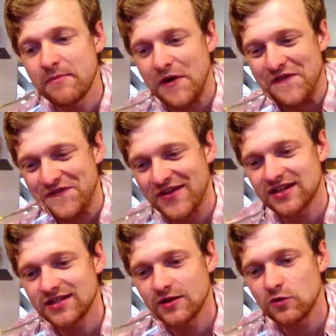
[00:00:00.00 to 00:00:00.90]

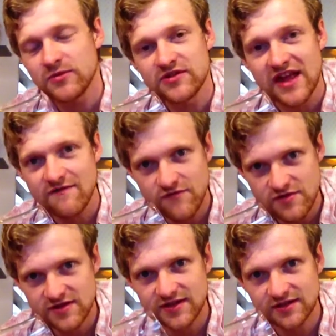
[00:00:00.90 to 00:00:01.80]
perfecting almost
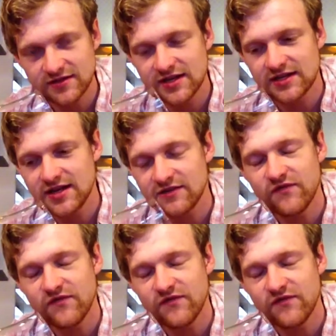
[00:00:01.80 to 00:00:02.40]
everything that he does.